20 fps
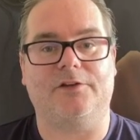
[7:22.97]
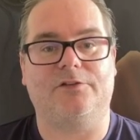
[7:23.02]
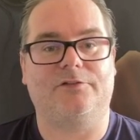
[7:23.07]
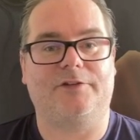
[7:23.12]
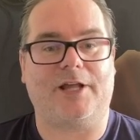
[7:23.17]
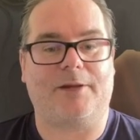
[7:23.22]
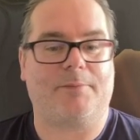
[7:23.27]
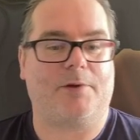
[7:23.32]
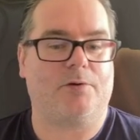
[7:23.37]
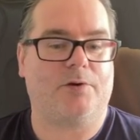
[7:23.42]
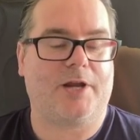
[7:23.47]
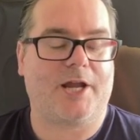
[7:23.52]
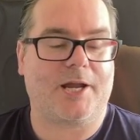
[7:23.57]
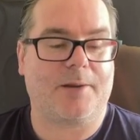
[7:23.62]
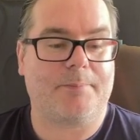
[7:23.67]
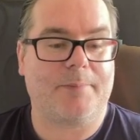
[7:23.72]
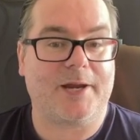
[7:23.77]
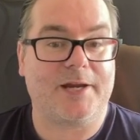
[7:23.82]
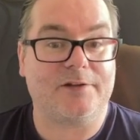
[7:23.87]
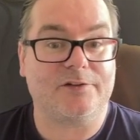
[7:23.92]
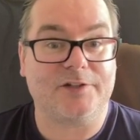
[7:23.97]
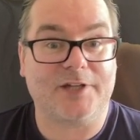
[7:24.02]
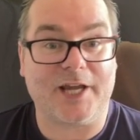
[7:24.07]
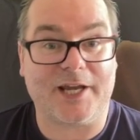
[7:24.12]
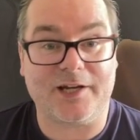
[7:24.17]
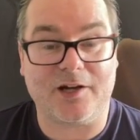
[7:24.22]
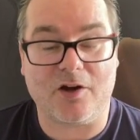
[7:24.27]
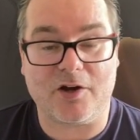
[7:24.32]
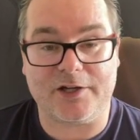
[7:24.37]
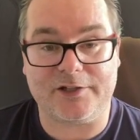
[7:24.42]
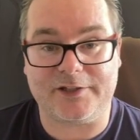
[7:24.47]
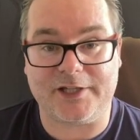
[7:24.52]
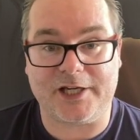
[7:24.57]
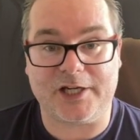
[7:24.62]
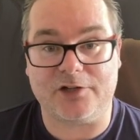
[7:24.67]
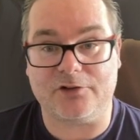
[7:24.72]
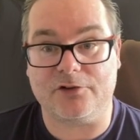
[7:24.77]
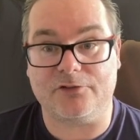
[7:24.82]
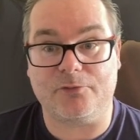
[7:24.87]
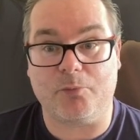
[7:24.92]
this demo campaign to get an
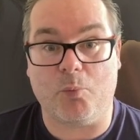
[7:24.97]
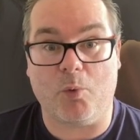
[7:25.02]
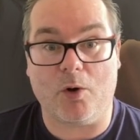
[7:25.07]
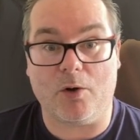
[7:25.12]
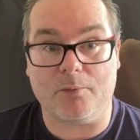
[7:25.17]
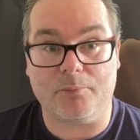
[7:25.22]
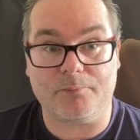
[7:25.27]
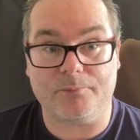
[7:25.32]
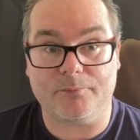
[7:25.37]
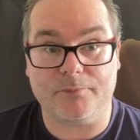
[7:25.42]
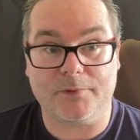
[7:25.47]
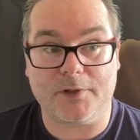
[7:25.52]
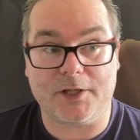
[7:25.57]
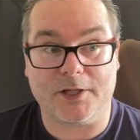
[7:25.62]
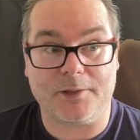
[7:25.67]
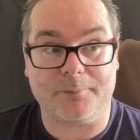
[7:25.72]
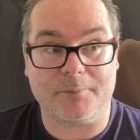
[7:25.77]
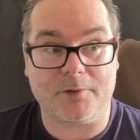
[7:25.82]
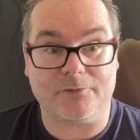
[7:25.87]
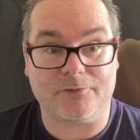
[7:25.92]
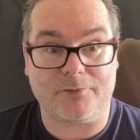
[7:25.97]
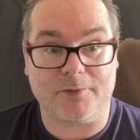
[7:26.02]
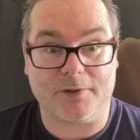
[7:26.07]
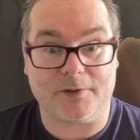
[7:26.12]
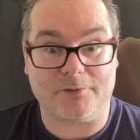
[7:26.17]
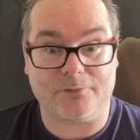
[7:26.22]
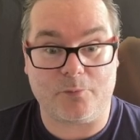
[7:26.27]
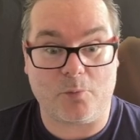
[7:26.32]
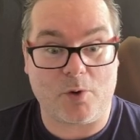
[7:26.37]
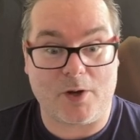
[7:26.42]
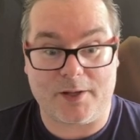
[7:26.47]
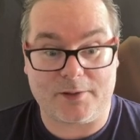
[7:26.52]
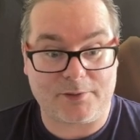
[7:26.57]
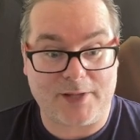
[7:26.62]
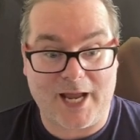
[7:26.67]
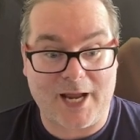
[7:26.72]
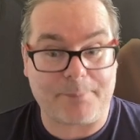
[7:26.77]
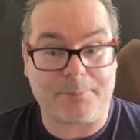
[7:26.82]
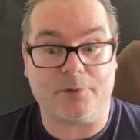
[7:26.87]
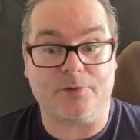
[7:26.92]
idea of what
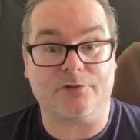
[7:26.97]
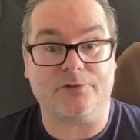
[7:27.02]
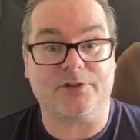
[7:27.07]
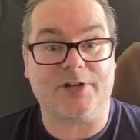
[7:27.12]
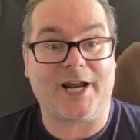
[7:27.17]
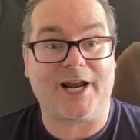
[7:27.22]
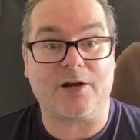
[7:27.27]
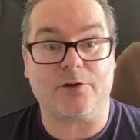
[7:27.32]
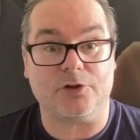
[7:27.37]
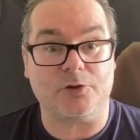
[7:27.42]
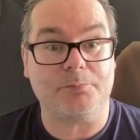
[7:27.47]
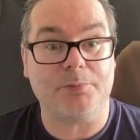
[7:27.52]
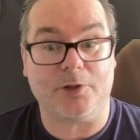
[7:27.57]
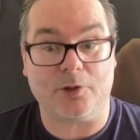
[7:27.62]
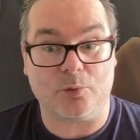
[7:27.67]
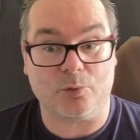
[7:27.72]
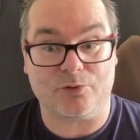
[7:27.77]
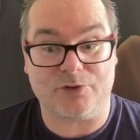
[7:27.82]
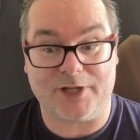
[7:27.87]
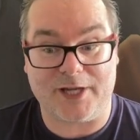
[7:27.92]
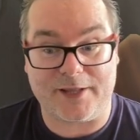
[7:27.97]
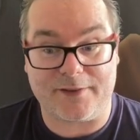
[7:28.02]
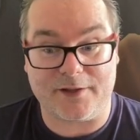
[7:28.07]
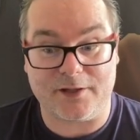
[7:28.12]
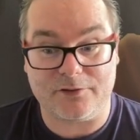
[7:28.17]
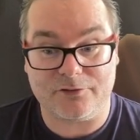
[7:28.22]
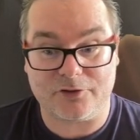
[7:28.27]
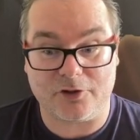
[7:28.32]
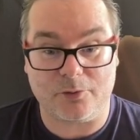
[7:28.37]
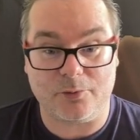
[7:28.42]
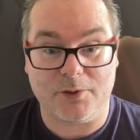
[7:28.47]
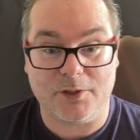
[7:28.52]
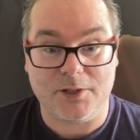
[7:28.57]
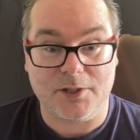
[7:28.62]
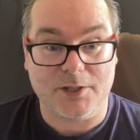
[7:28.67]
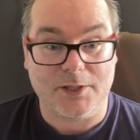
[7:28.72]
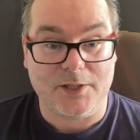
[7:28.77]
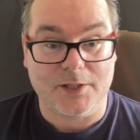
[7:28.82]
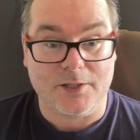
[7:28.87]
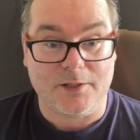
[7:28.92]
happens and how you put it all together. So
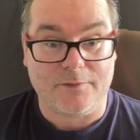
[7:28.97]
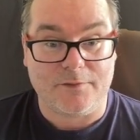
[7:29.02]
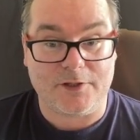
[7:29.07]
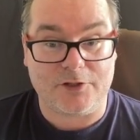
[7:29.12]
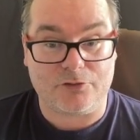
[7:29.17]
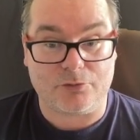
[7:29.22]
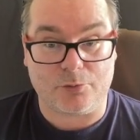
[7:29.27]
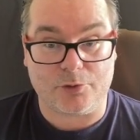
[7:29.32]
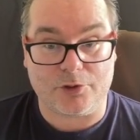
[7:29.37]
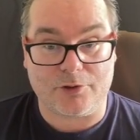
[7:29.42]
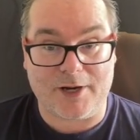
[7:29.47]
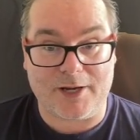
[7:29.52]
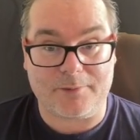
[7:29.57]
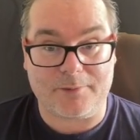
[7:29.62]
these are all your